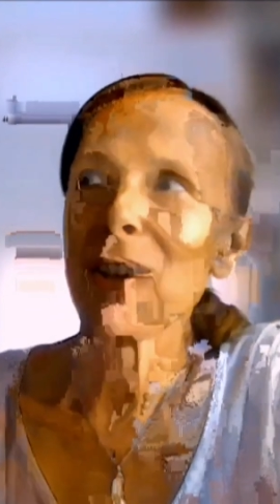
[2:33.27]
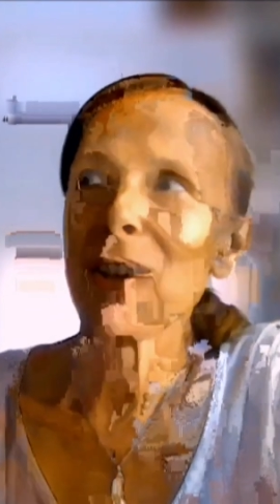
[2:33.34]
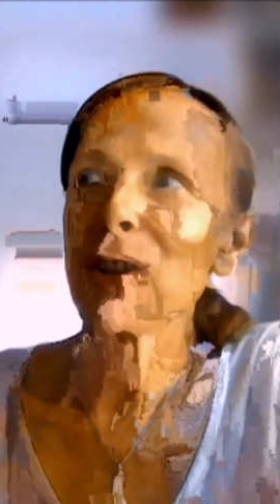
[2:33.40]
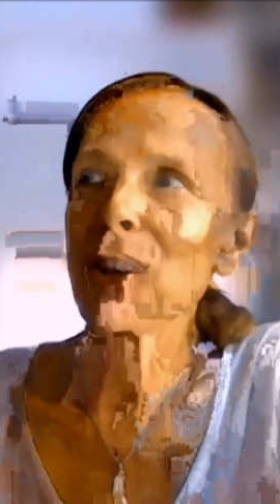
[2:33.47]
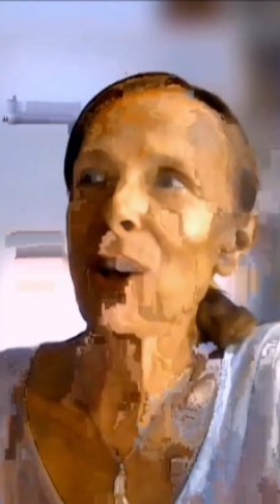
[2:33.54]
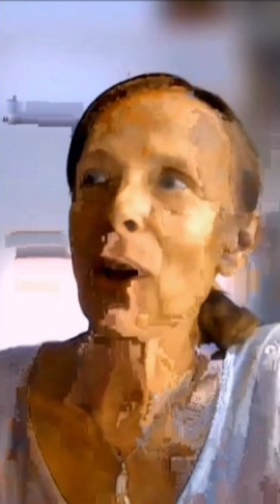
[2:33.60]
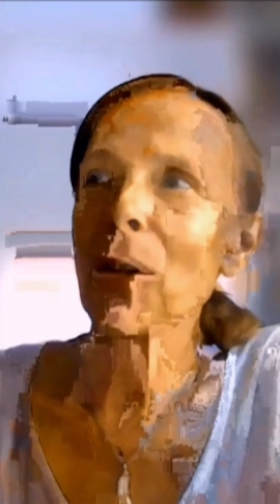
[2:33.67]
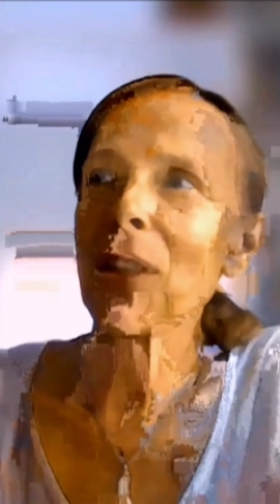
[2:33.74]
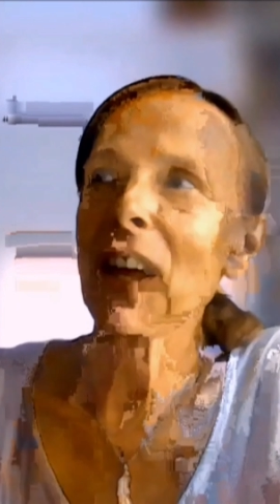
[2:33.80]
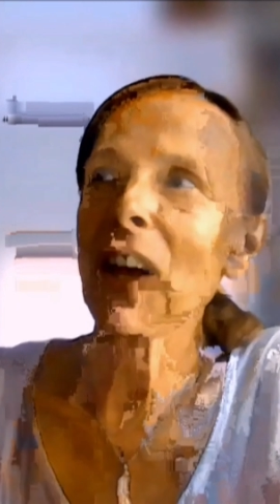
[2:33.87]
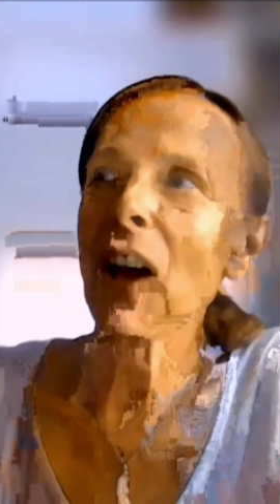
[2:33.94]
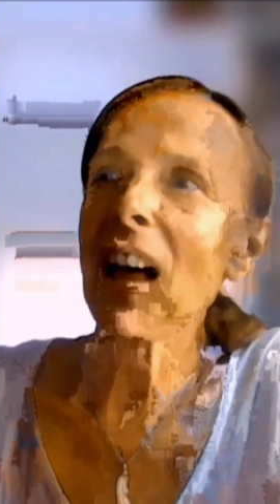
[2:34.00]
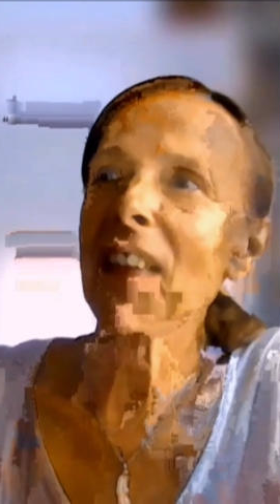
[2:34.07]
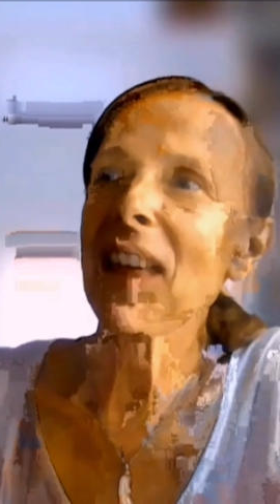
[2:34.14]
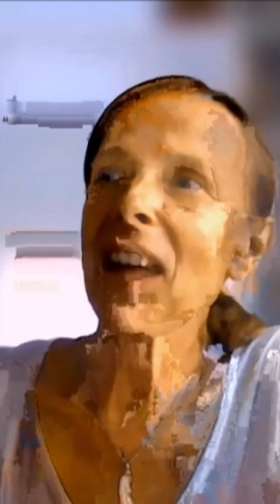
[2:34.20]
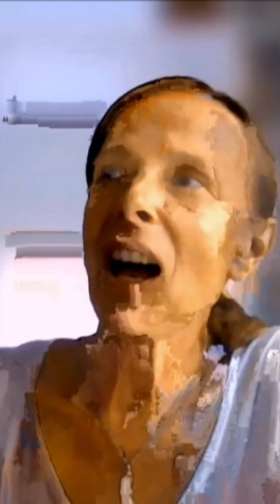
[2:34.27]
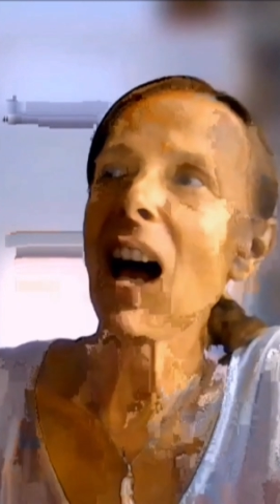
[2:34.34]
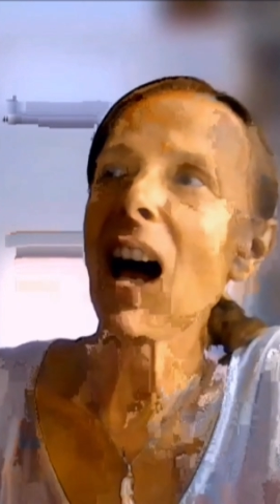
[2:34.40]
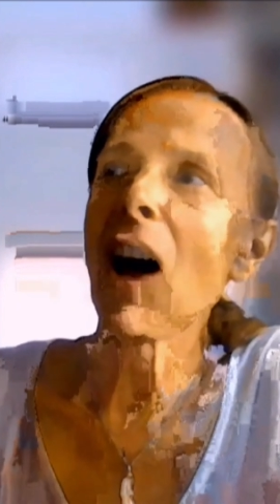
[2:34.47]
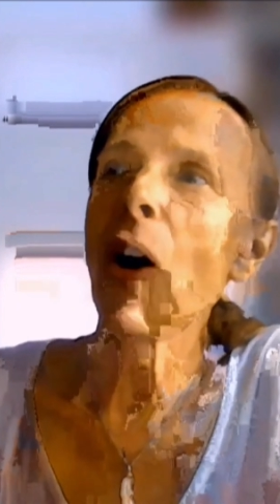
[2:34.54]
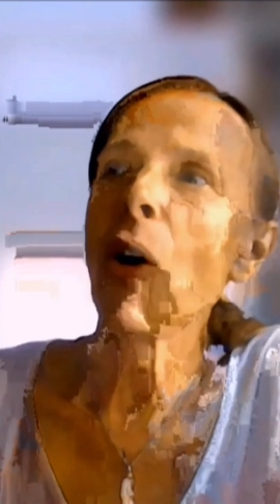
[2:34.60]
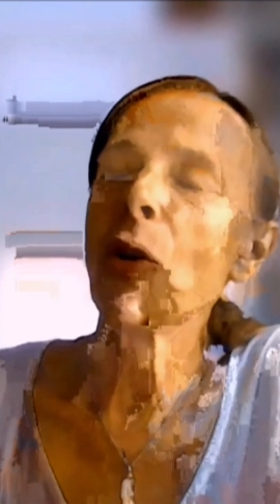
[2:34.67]
So they
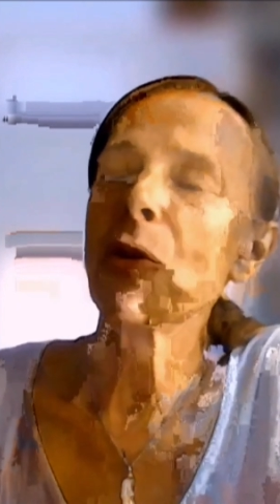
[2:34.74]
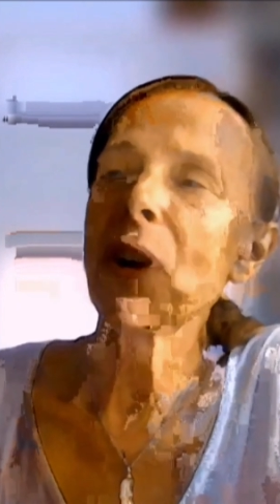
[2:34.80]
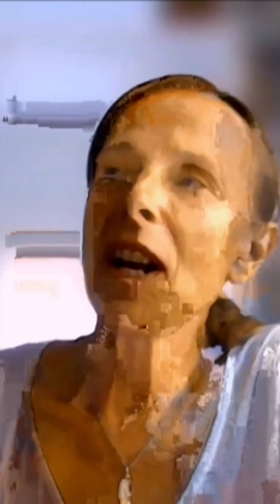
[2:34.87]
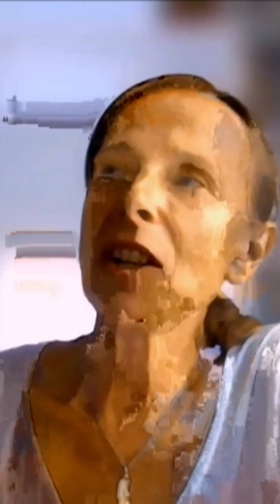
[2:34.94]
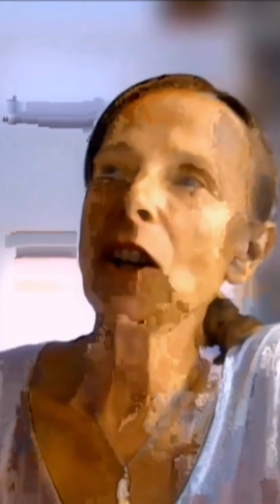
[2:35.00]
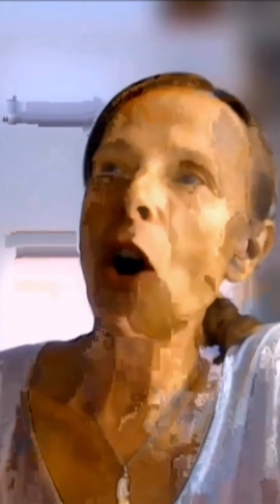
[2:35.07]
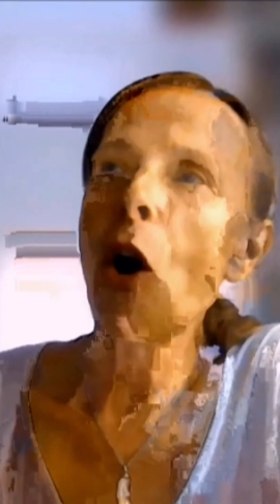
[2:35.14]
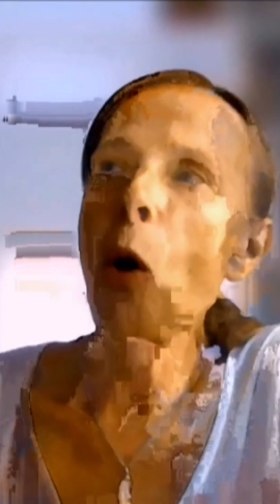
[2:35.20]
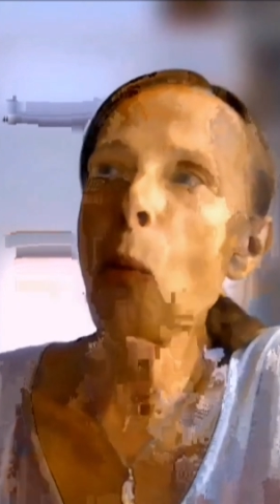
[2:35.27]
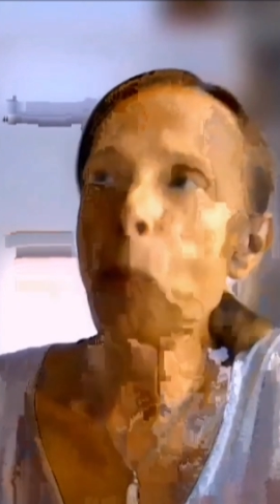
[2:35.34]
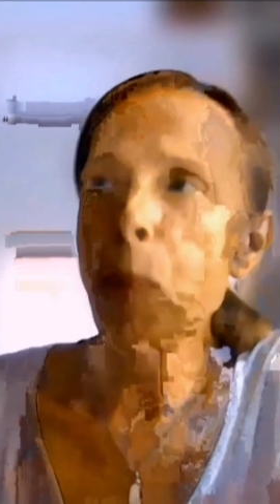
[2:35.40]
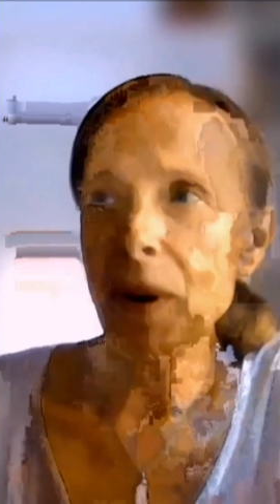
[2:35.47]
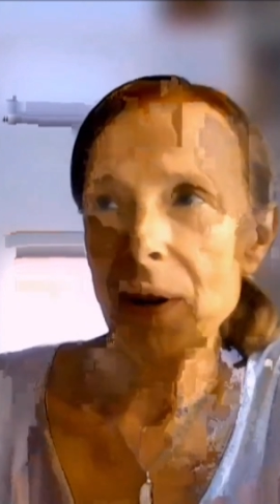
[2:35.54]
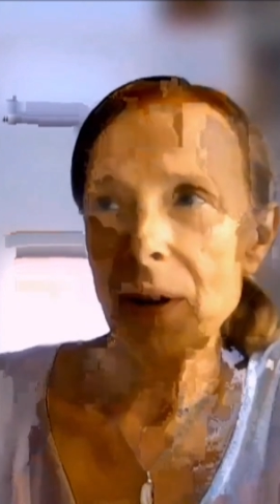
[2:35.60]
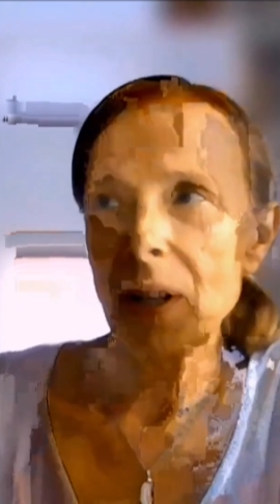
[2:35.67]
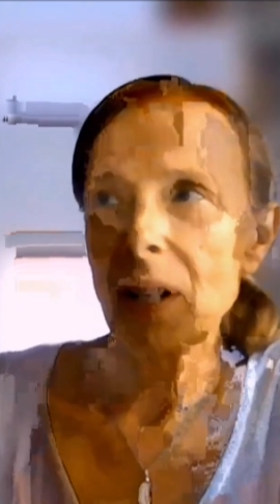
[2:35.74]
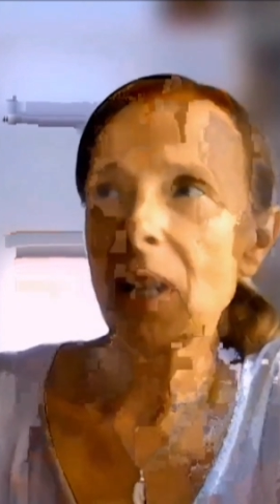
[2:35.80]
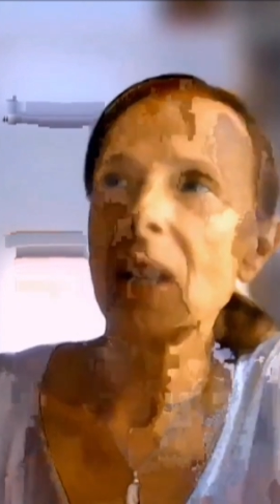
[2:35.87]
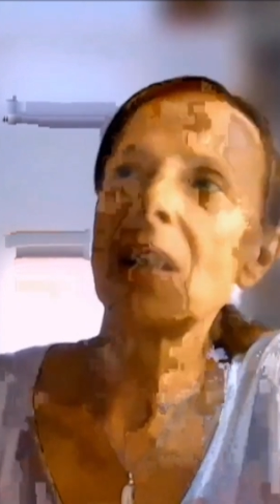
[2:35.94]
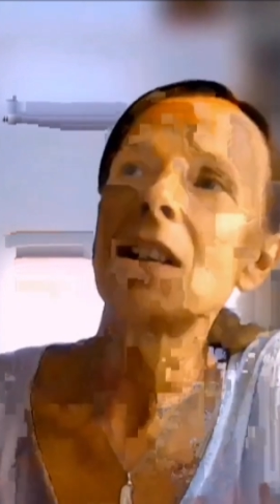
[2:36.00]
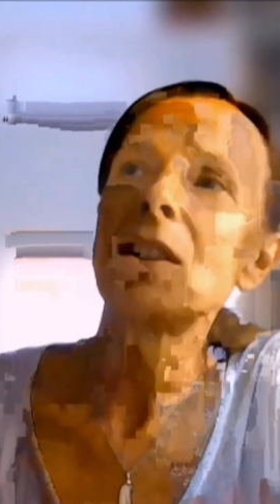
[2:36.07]
are already open